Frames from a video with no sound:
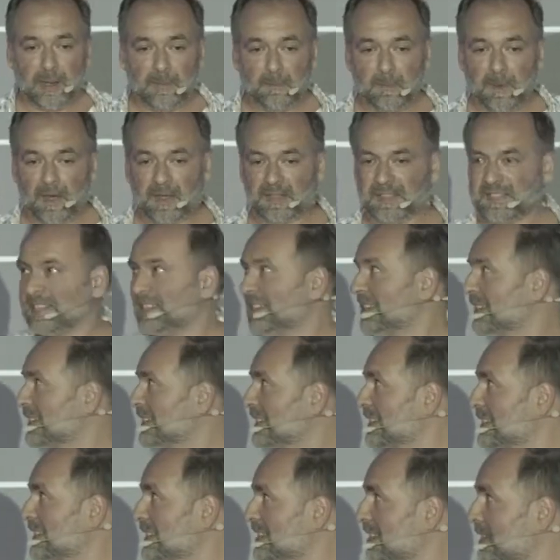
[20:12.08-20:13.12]
but
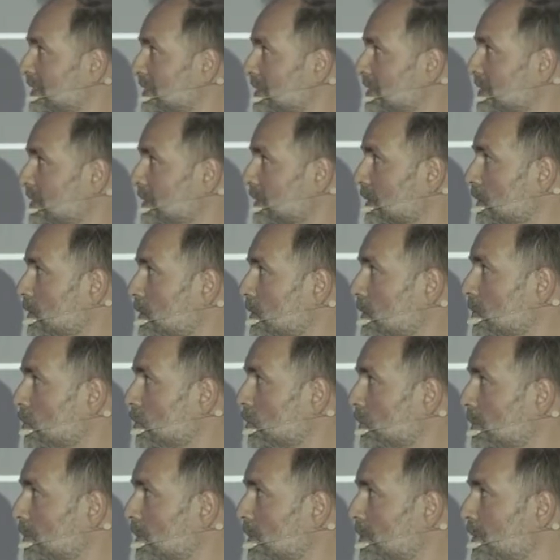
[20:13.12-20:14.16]
since
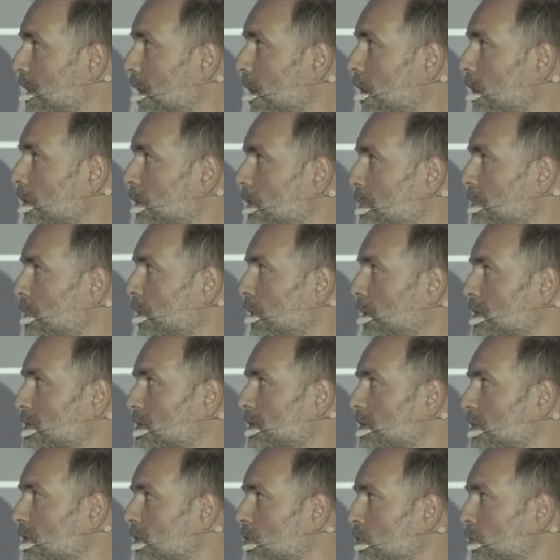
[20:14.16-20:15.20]
you will be the only
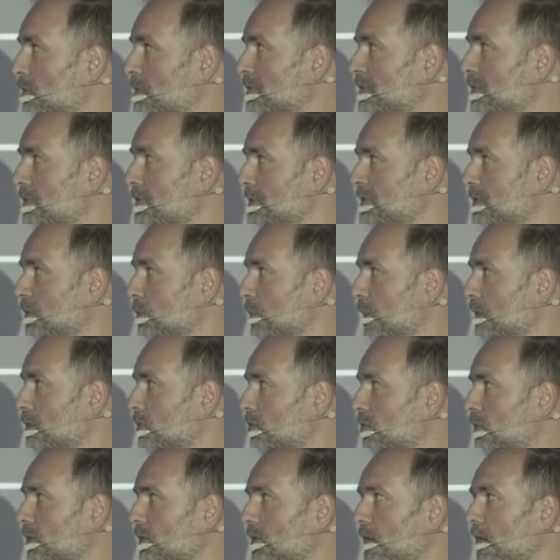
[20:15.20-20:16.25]
person who received this
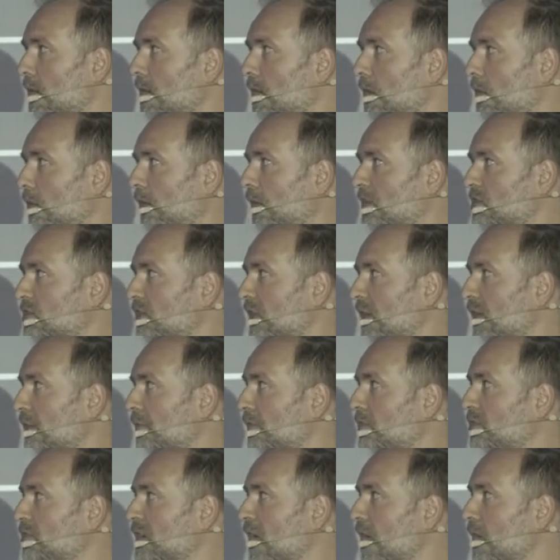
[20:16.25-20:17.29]
inventory, you can actually
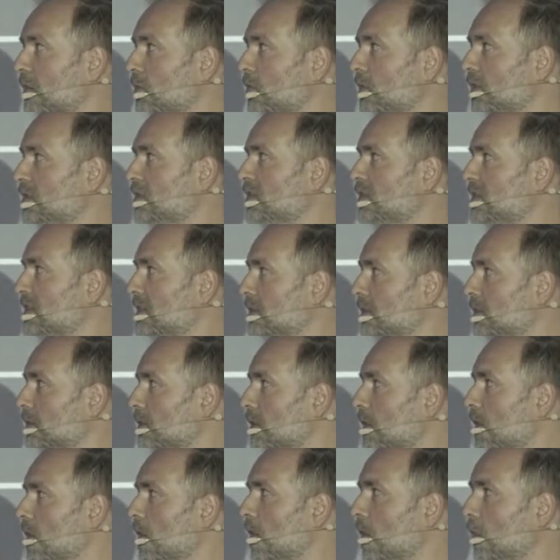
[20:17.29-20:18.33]
have direct deal
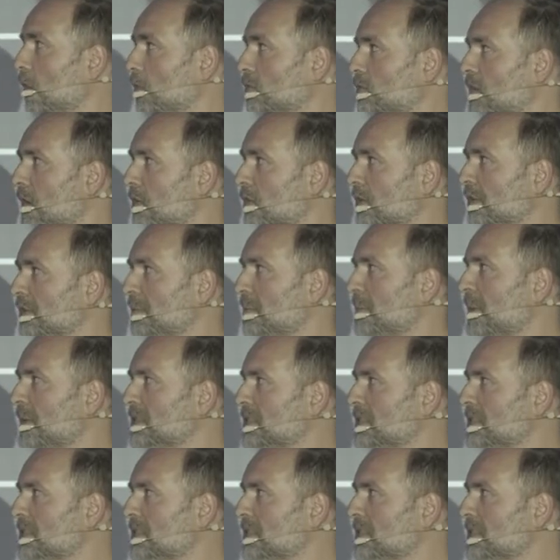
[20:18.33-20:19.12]
or direct